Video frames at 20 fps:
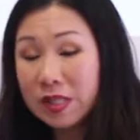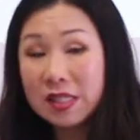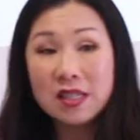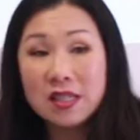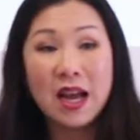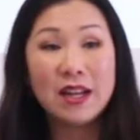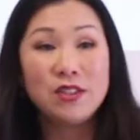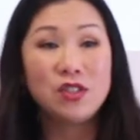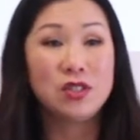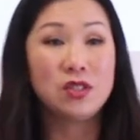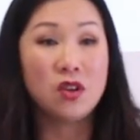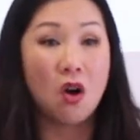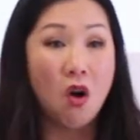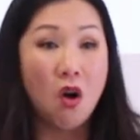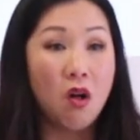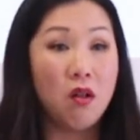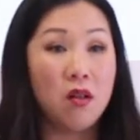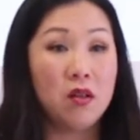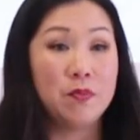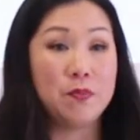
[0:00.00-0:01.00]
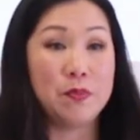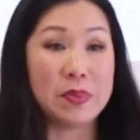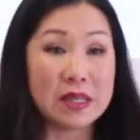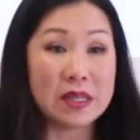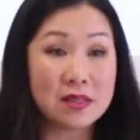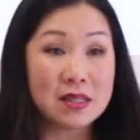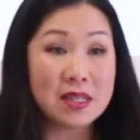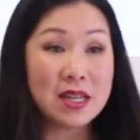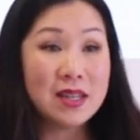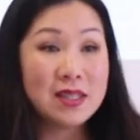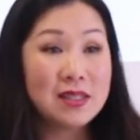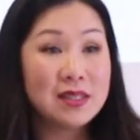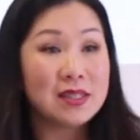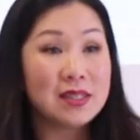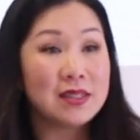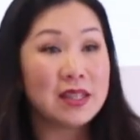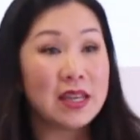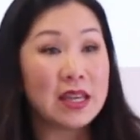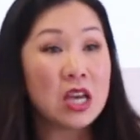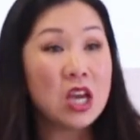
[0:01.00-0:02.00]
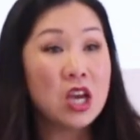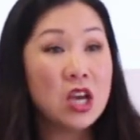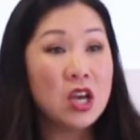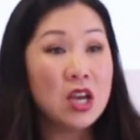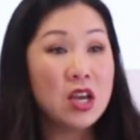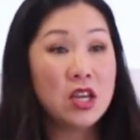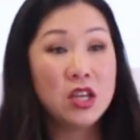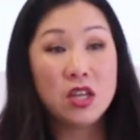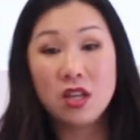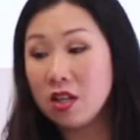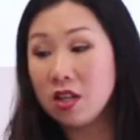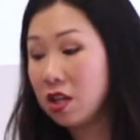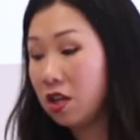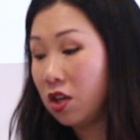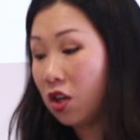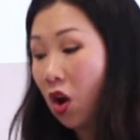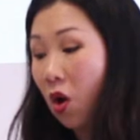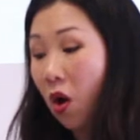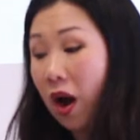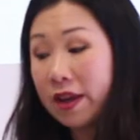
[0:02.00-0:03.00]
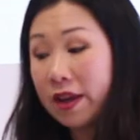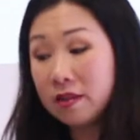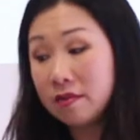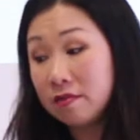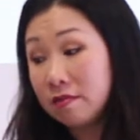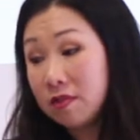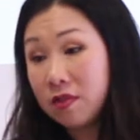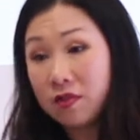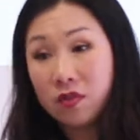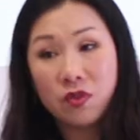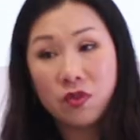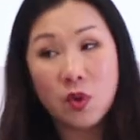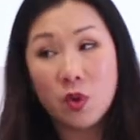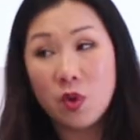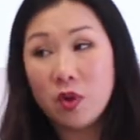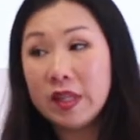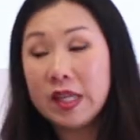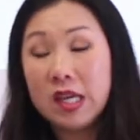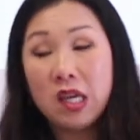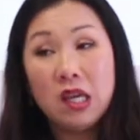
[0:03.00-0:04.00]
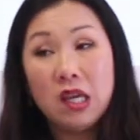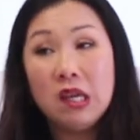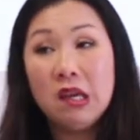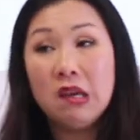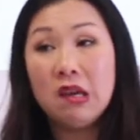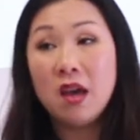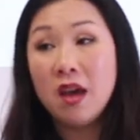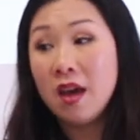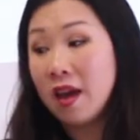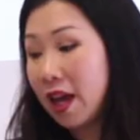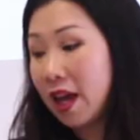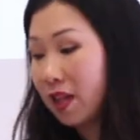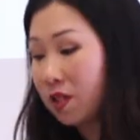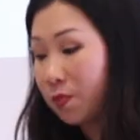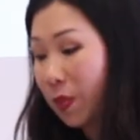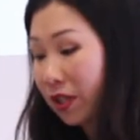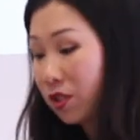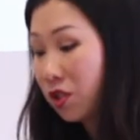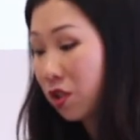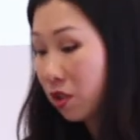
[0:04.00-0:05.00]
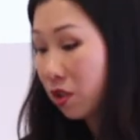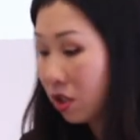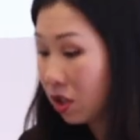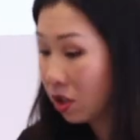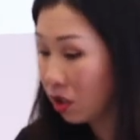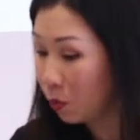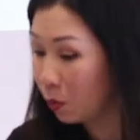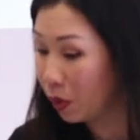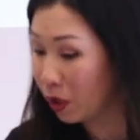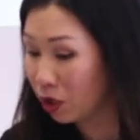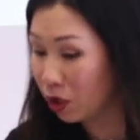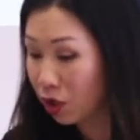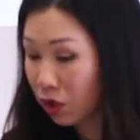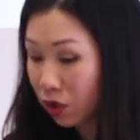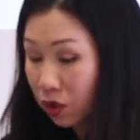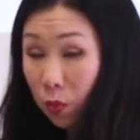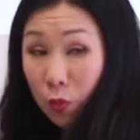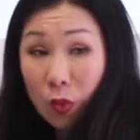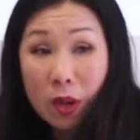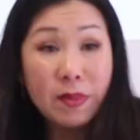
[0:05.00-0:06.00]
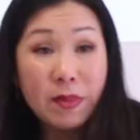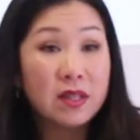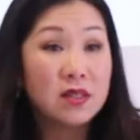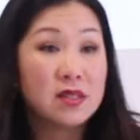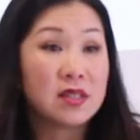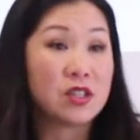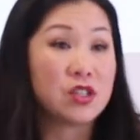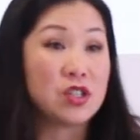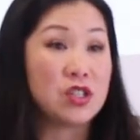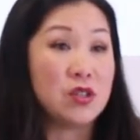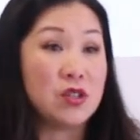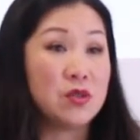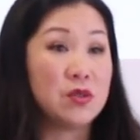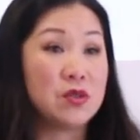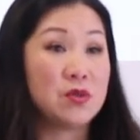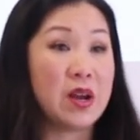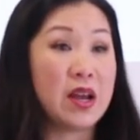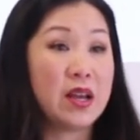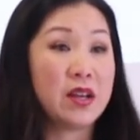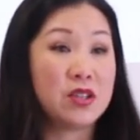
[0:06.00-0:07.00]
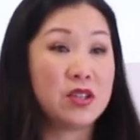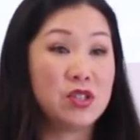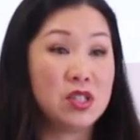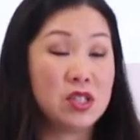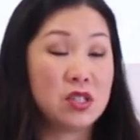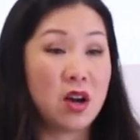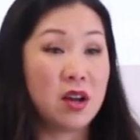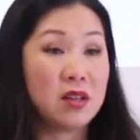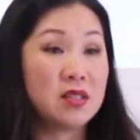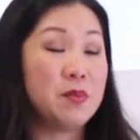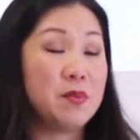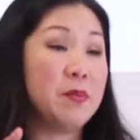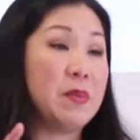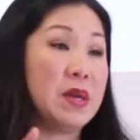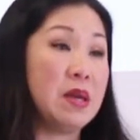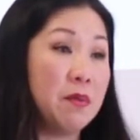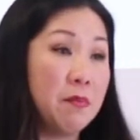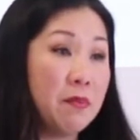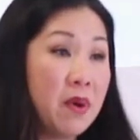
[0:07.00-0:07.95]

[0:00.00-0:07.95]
it's not just all business. It's like, you know, I thoroughly expect her to push women's issues, right? Because she talks about being a